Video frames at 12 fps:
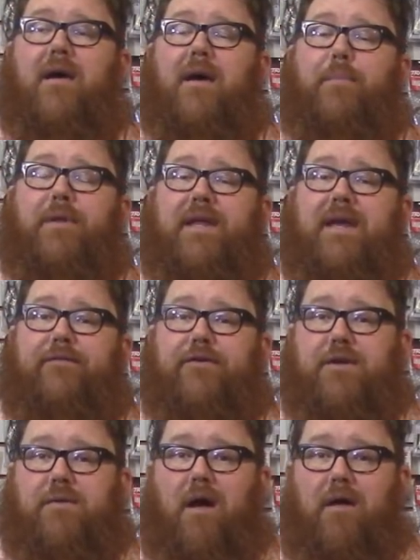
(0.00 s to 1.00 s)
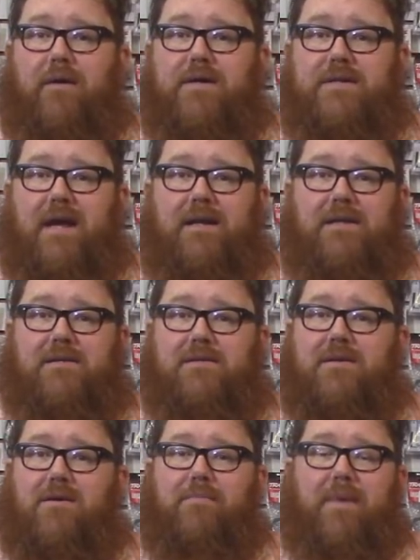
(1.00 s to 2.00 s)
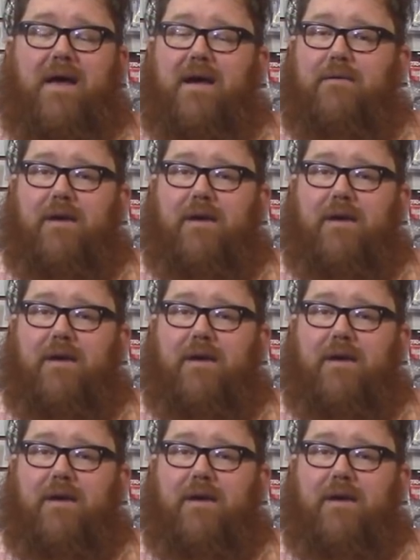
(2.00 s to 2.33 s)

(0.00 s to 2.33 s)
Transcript: belief with crawlers that don't buy a